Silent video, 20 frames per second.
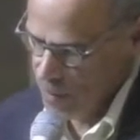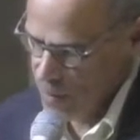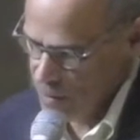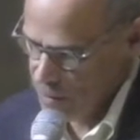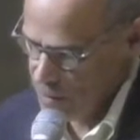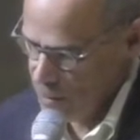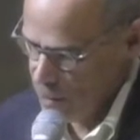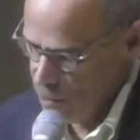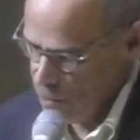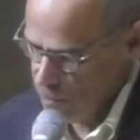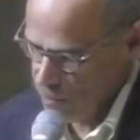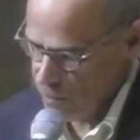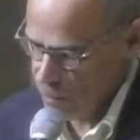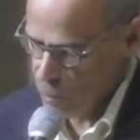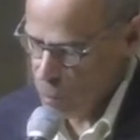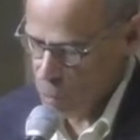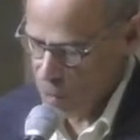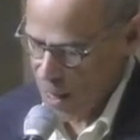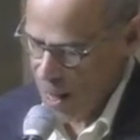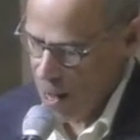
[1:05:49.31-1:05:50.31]
available
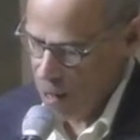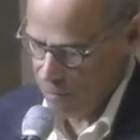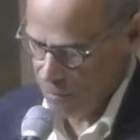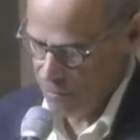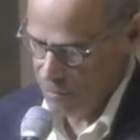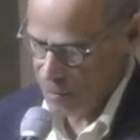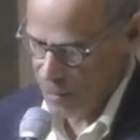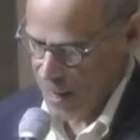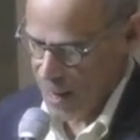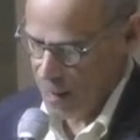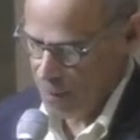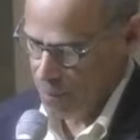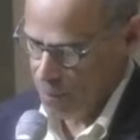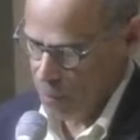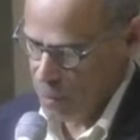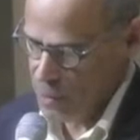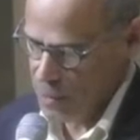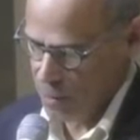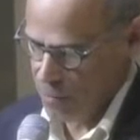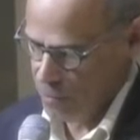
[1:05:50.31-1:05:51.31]
probably in a
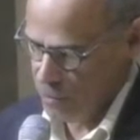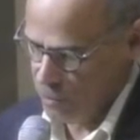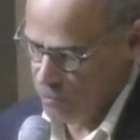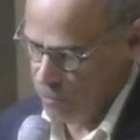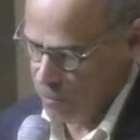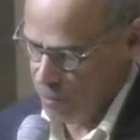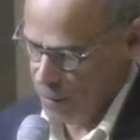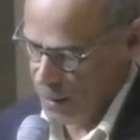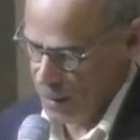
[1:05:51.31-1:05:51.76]
few months.